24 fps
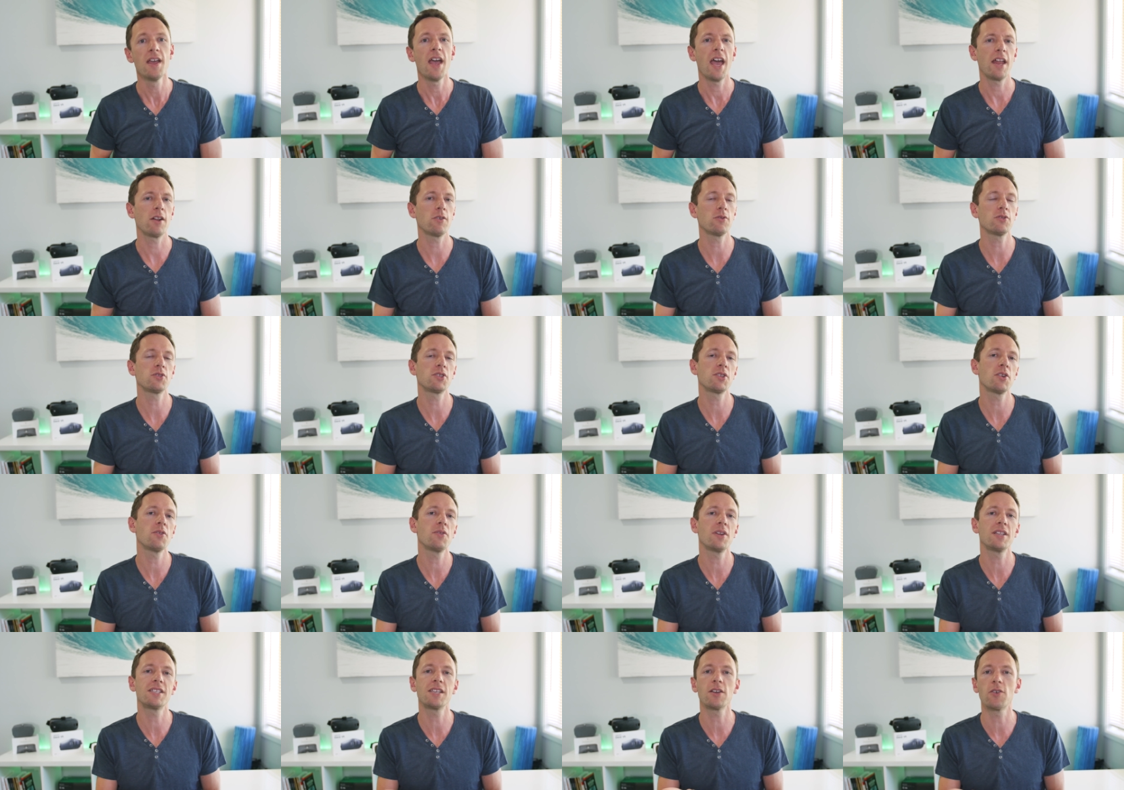And also
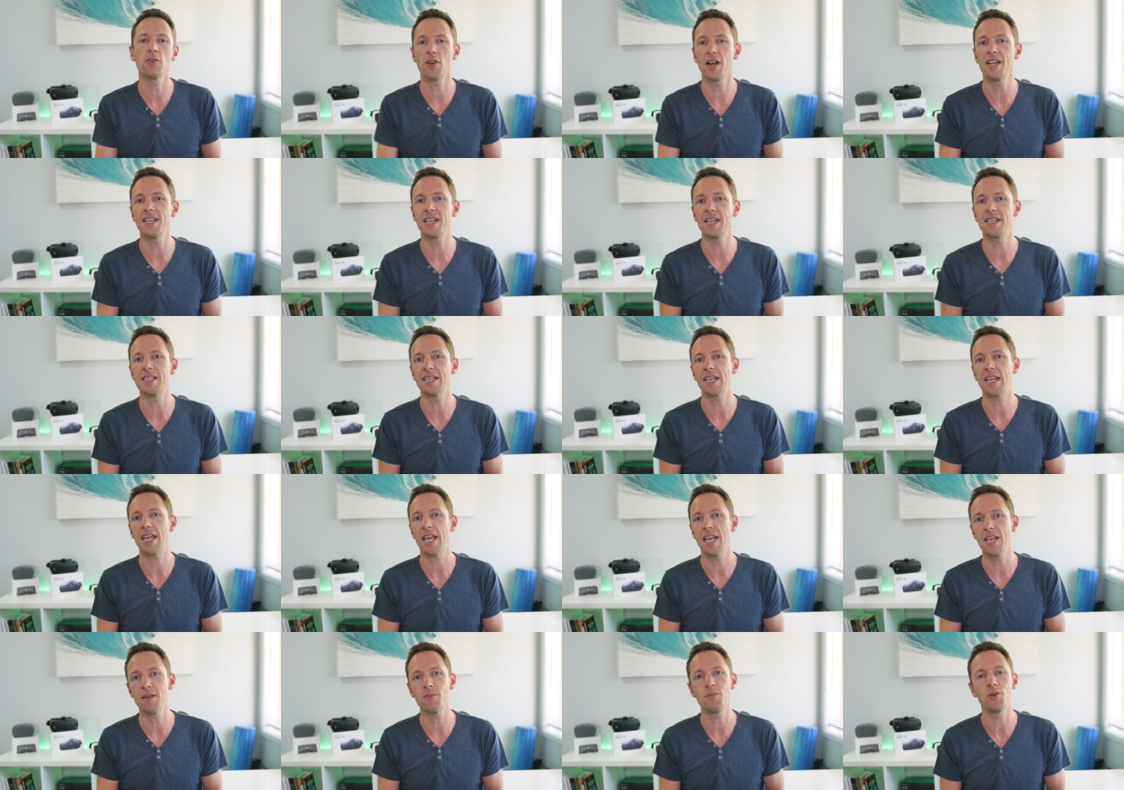it's a good idea to
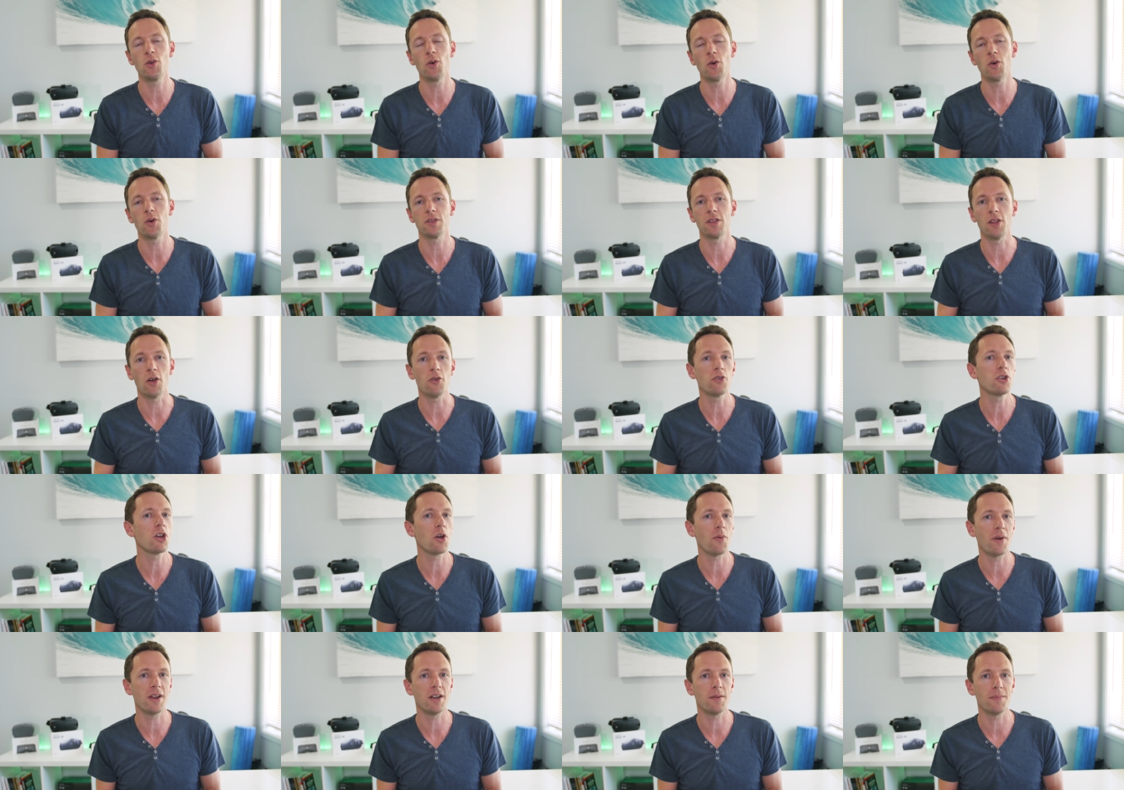keep your
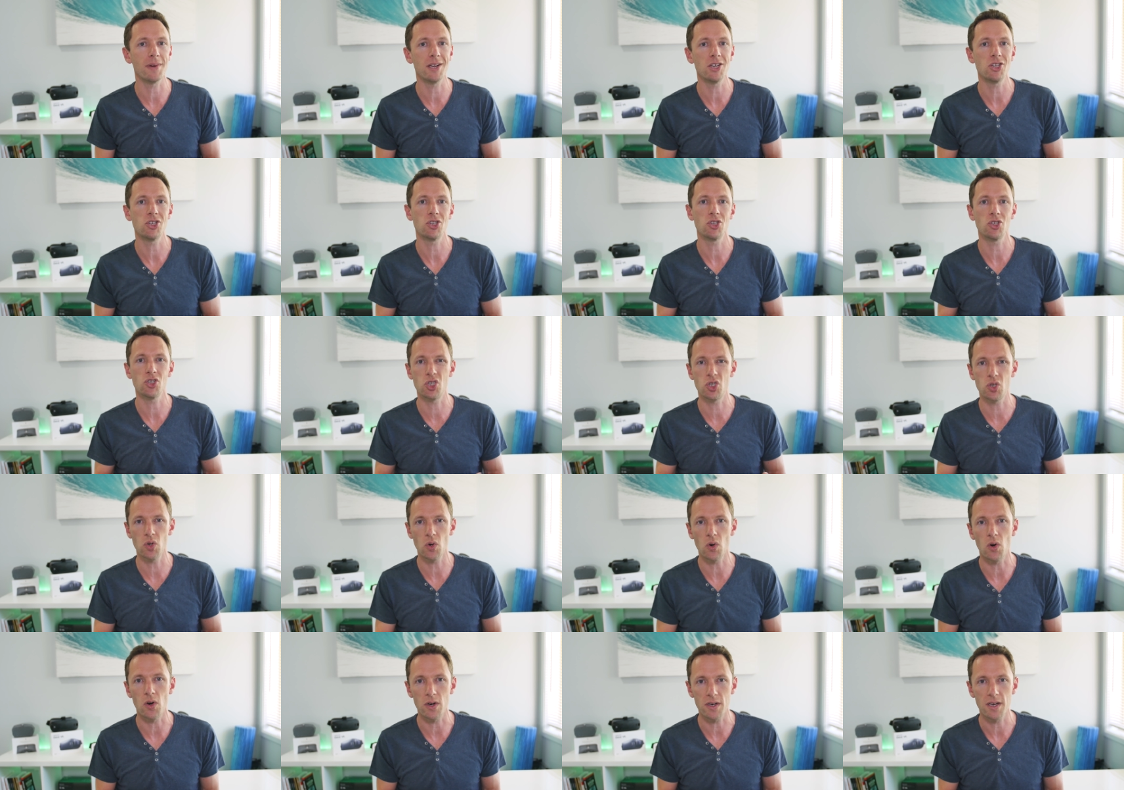logo animation
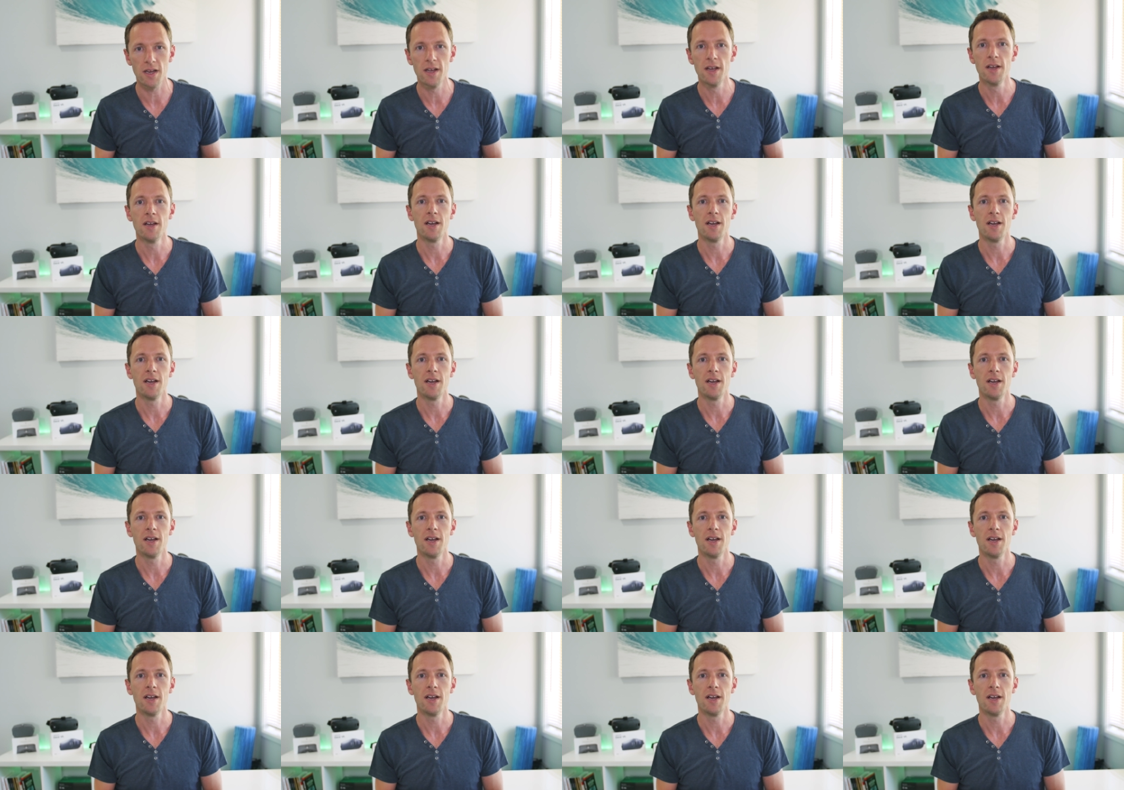short.